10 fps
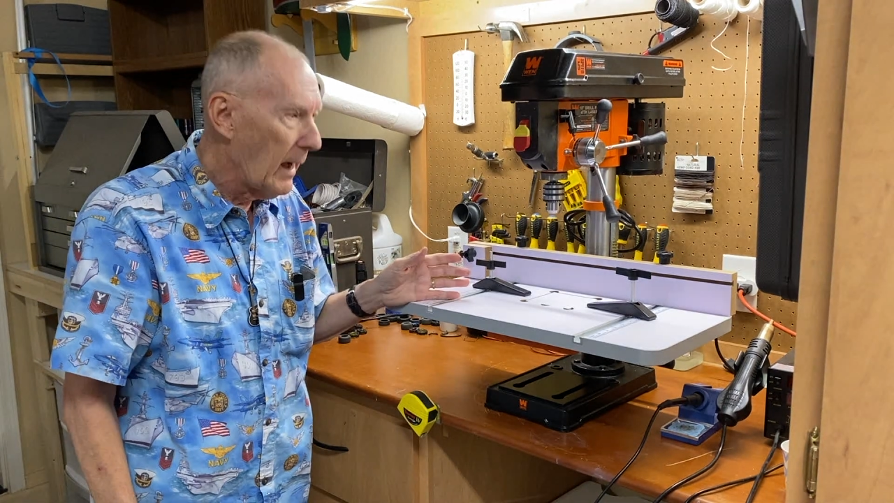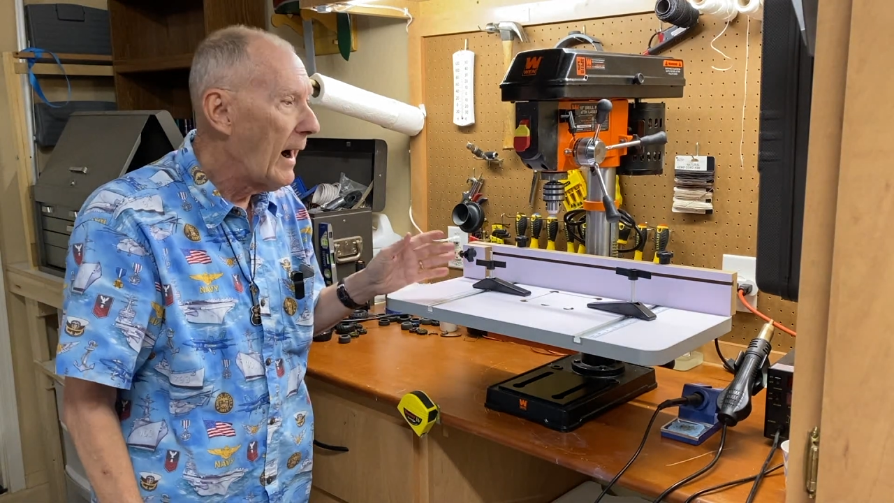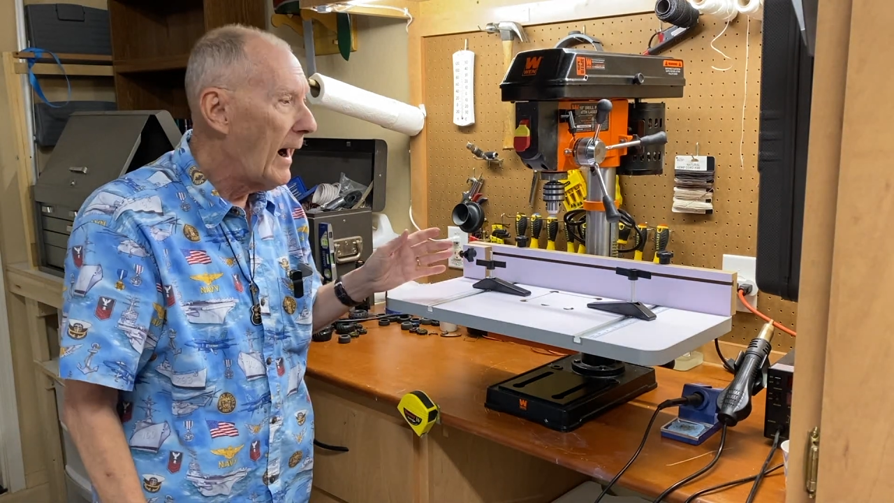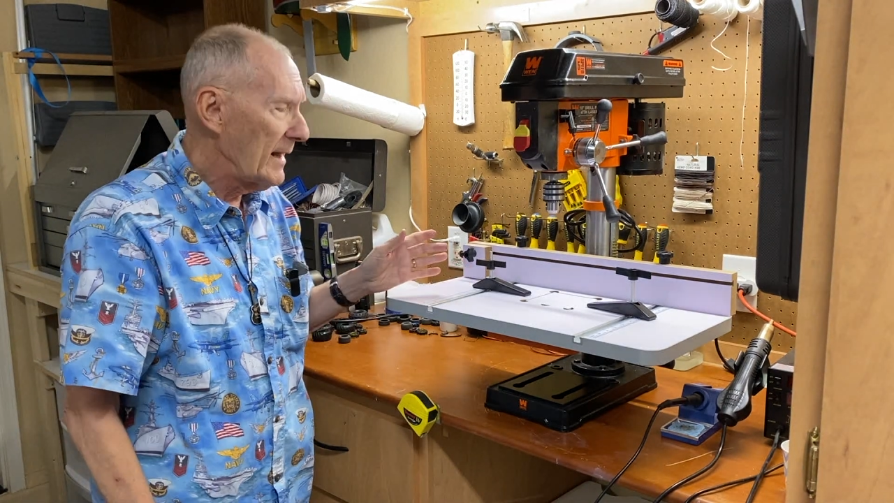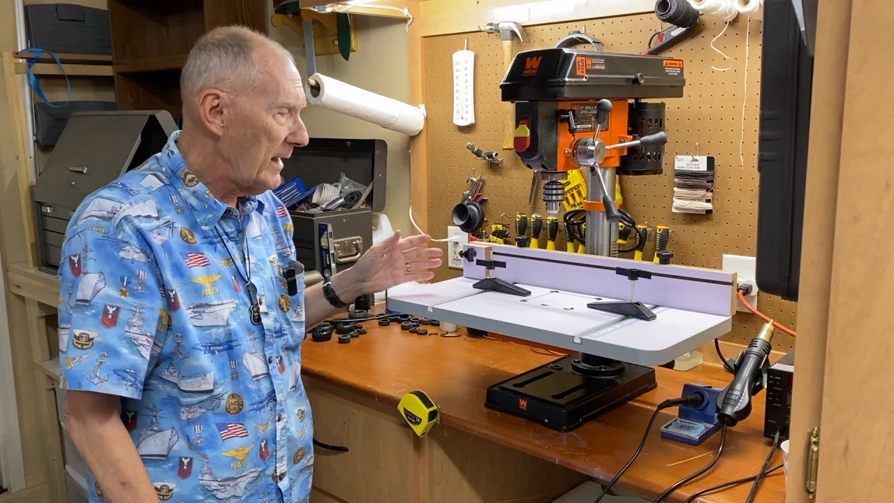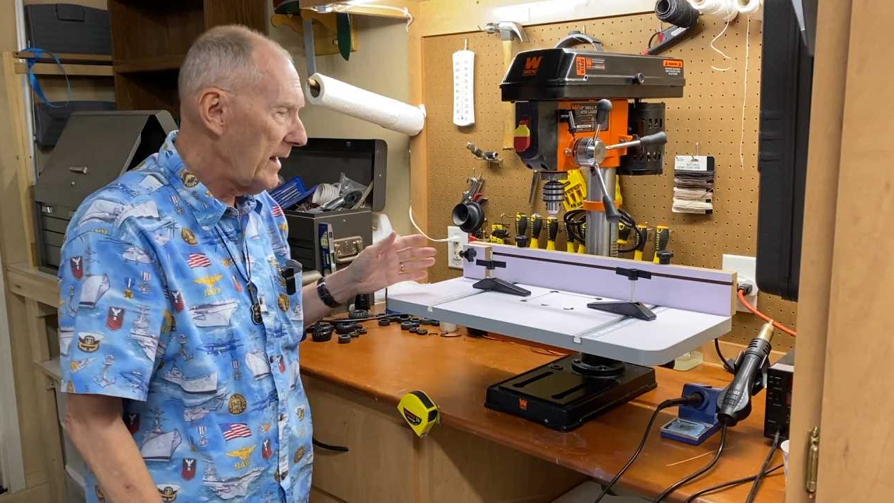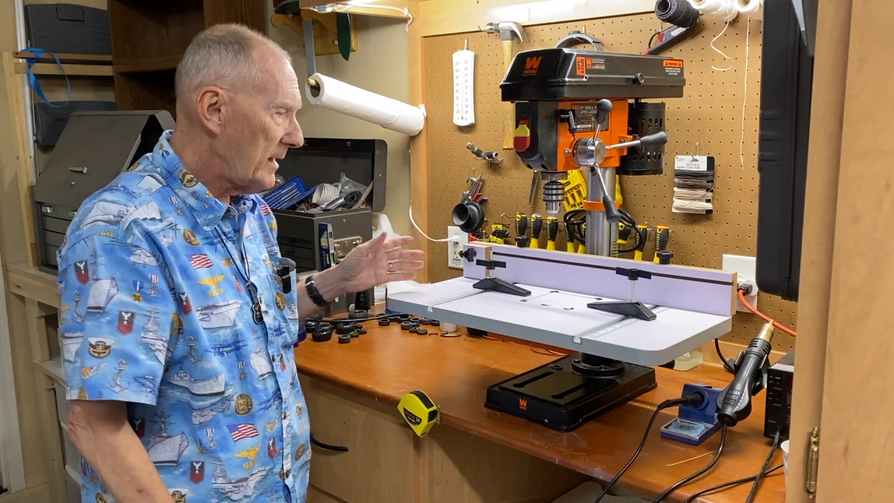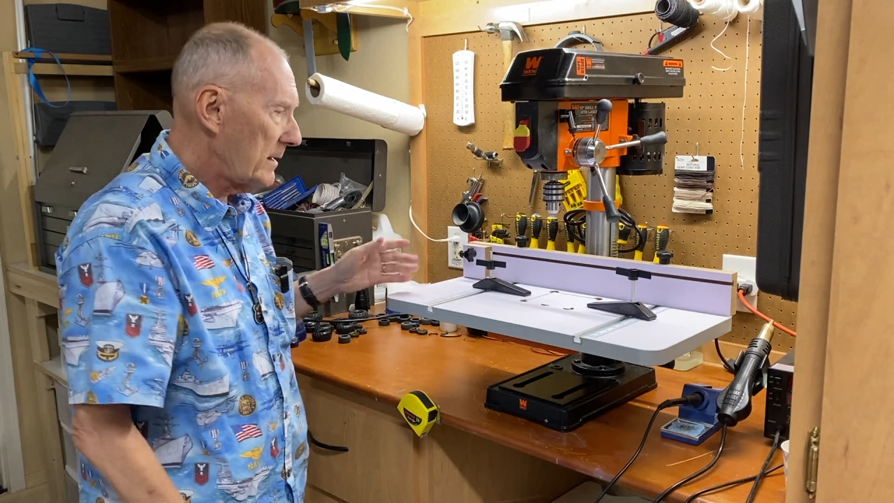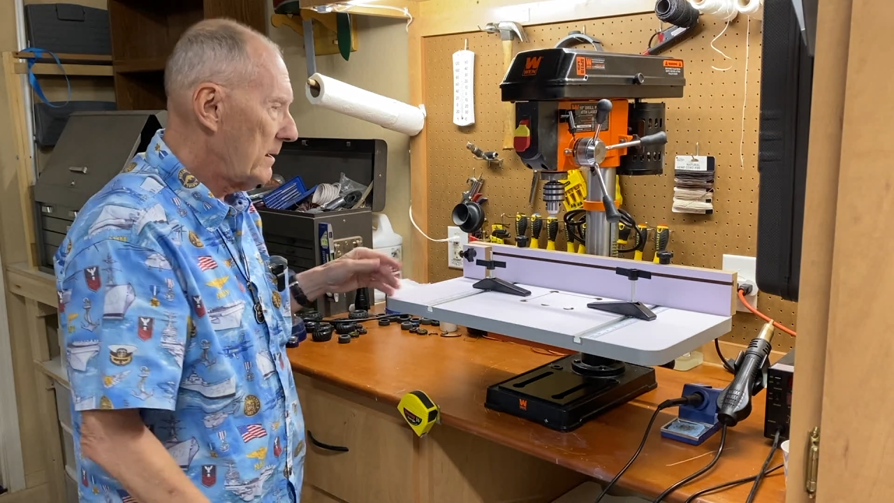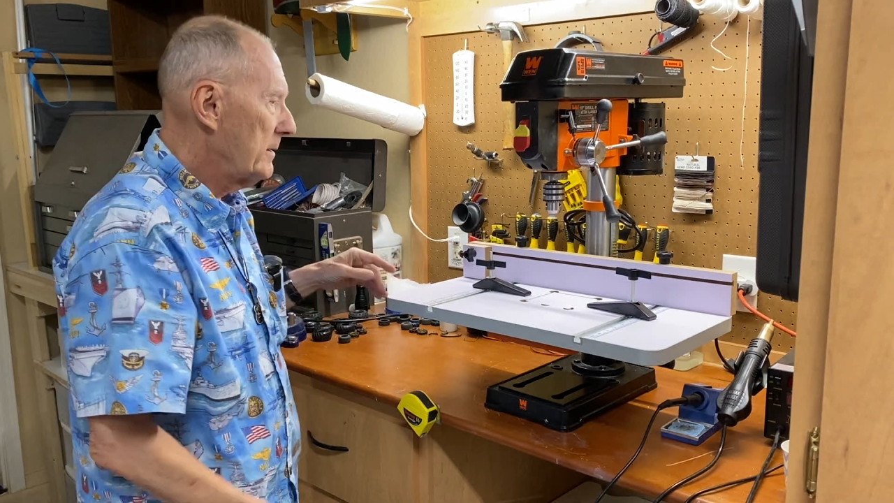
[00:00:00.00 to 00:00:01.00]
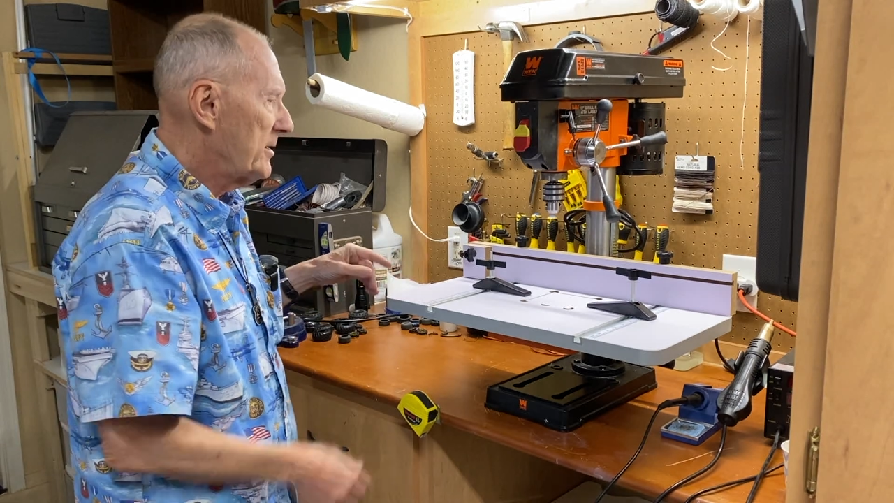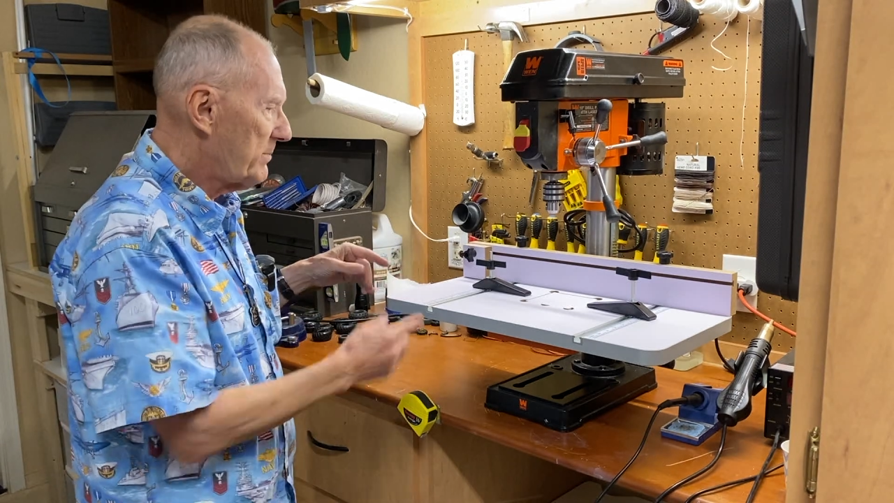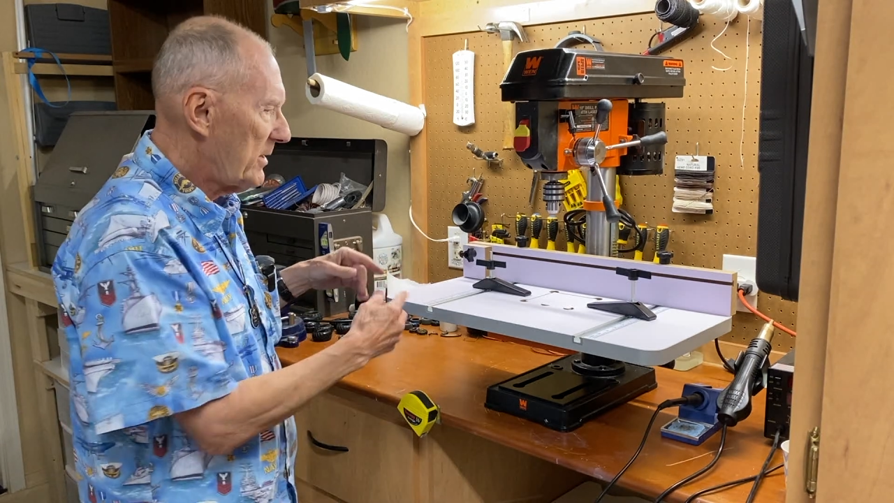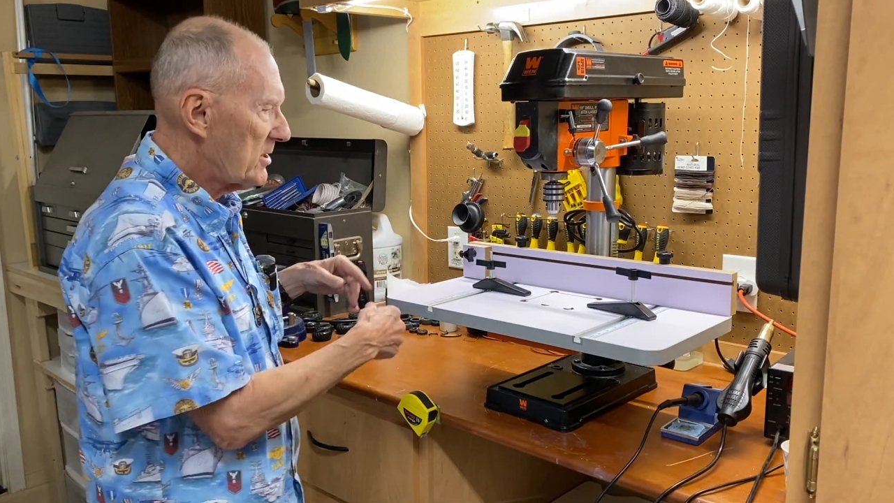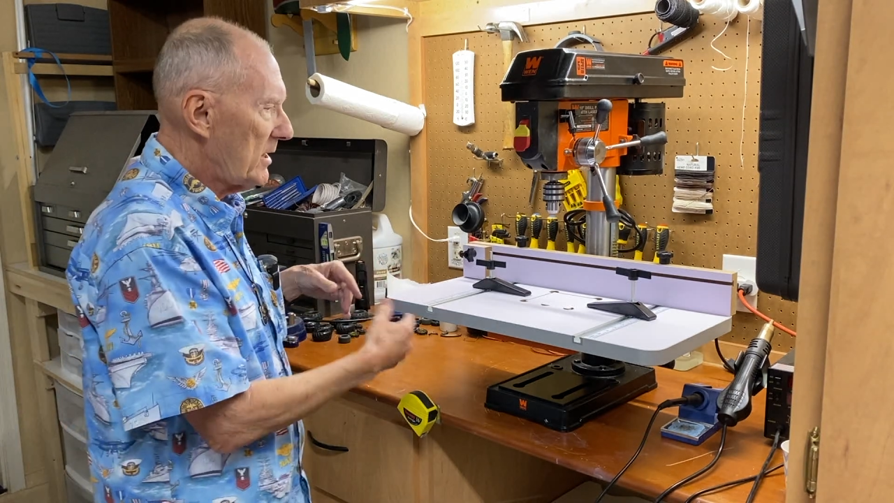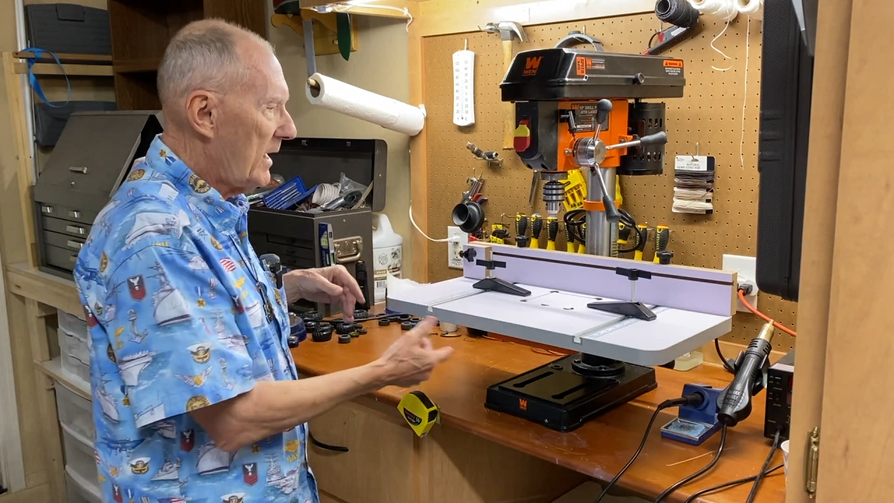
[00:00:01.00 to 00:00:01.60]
I like it, especially